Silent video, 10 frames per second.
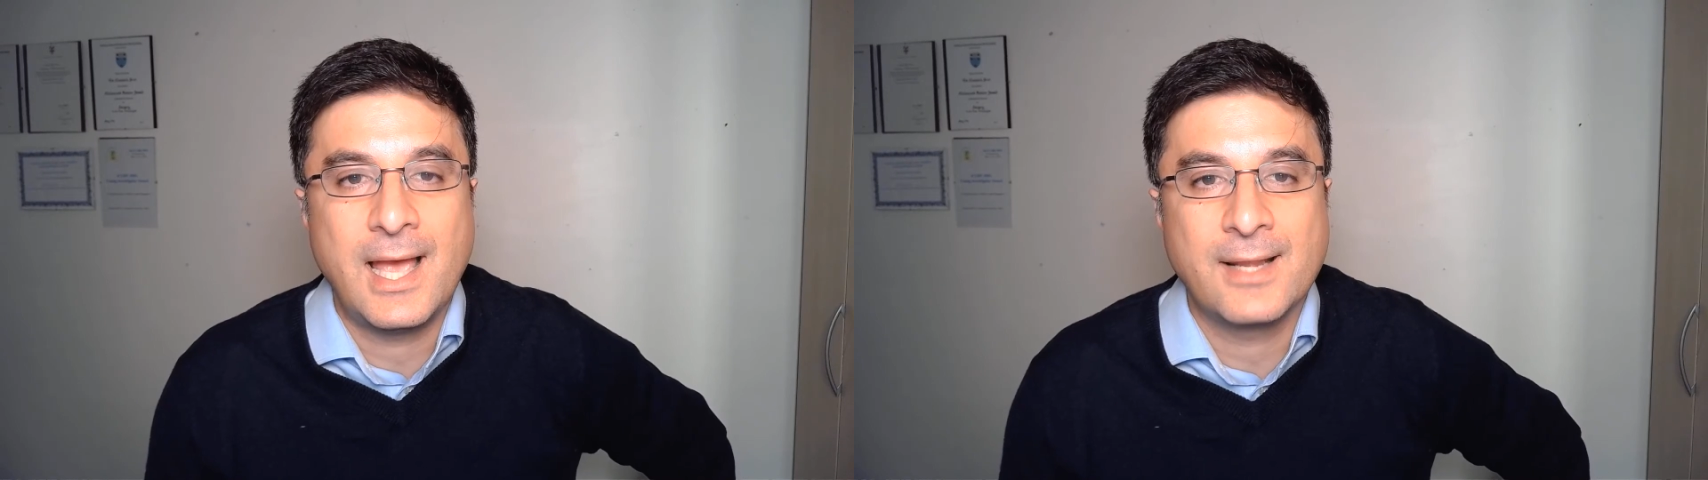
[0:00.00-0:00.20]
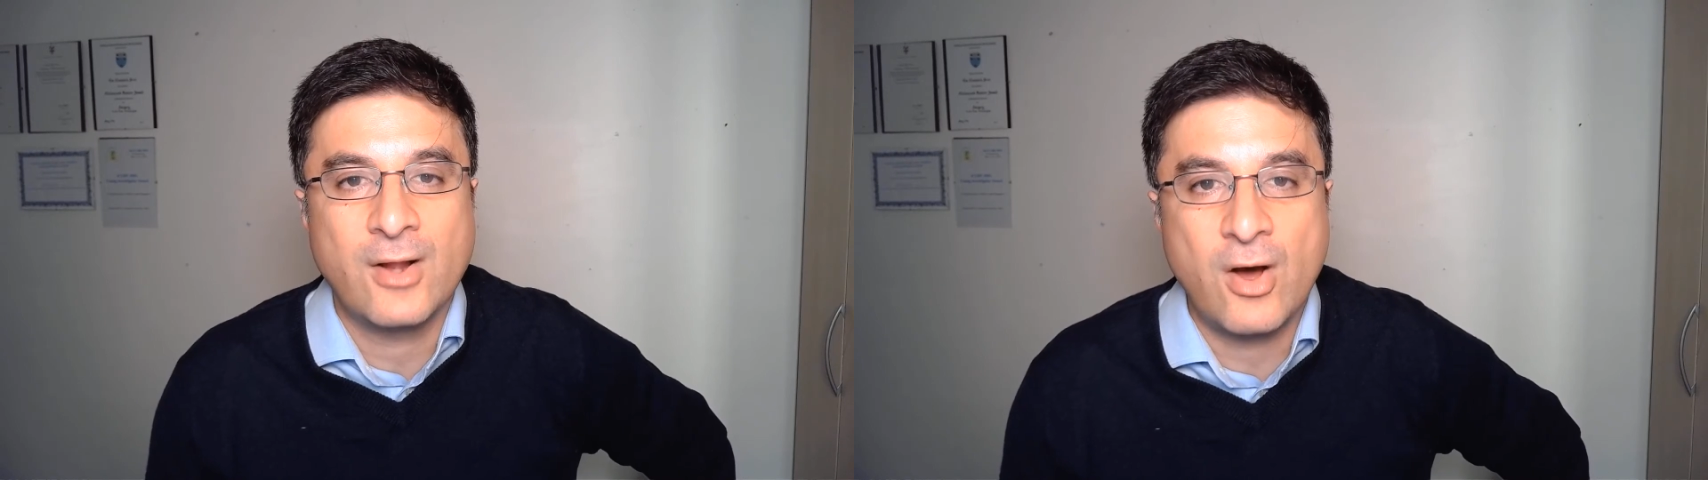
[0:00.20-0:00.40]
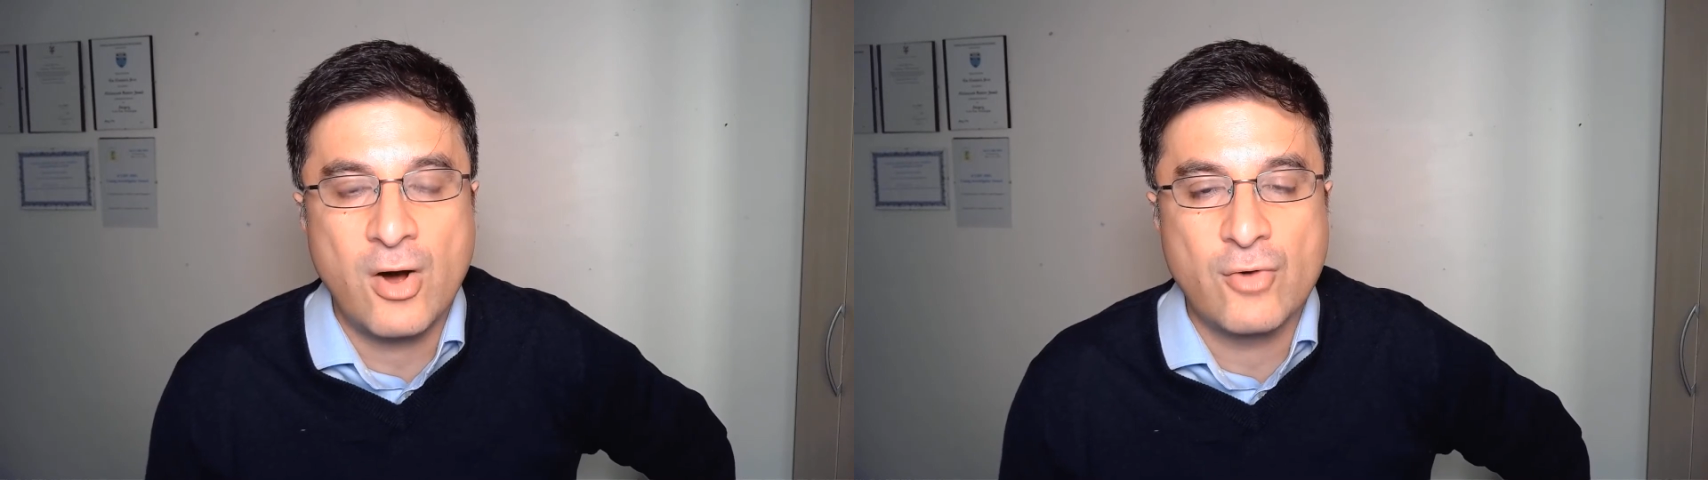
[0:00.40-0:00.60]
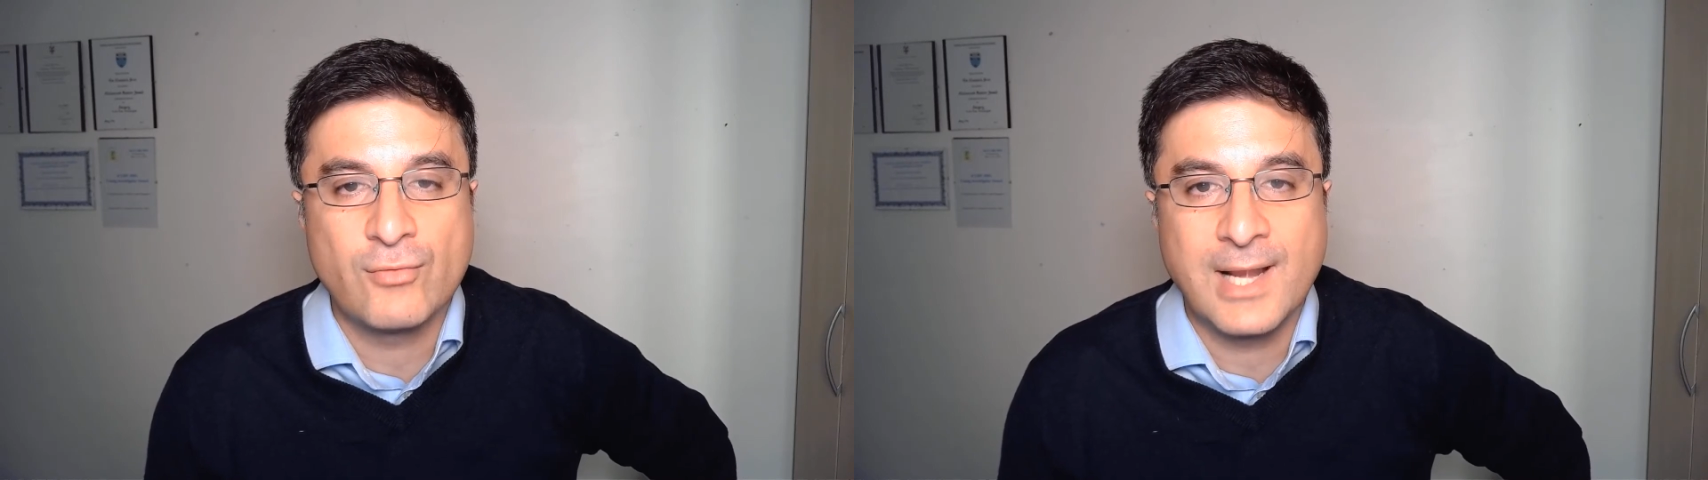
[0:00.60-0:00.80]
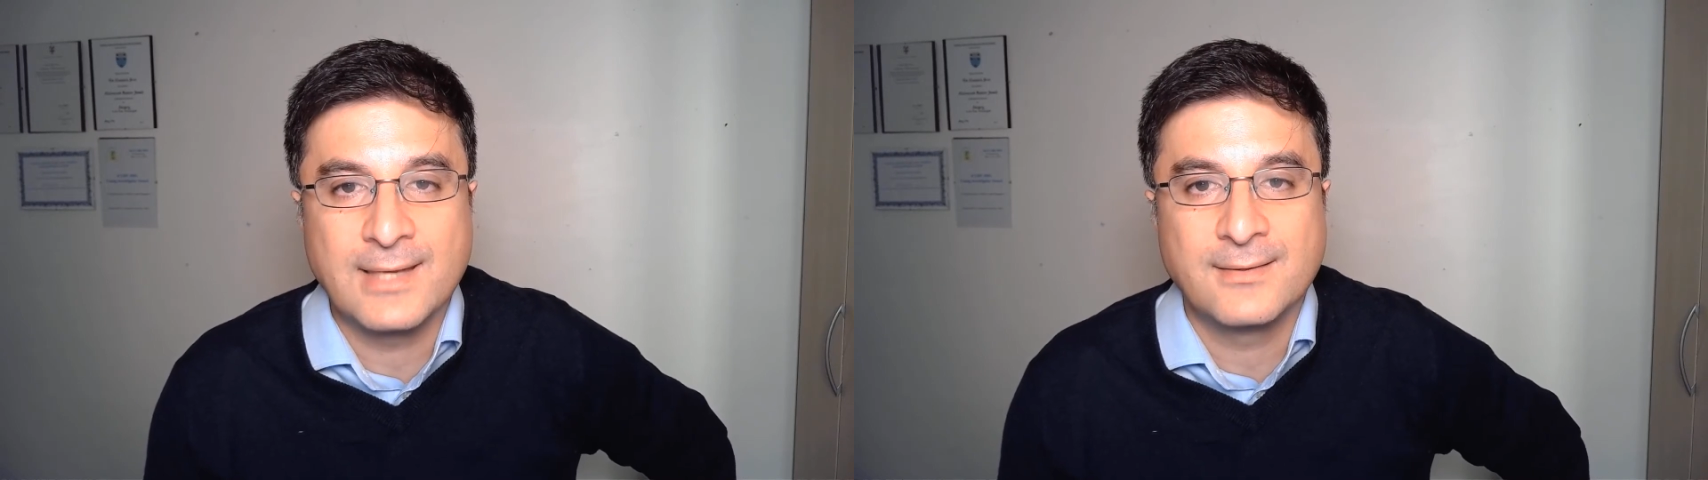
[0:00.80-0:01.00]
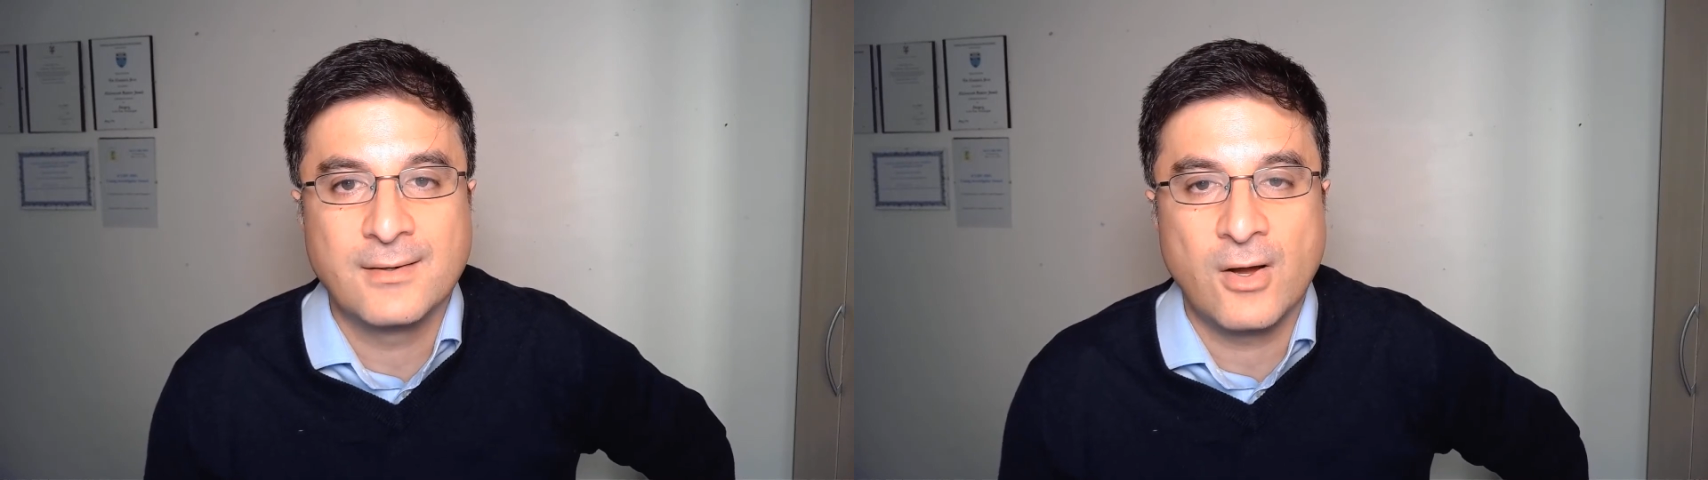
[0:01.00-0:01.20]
and heart related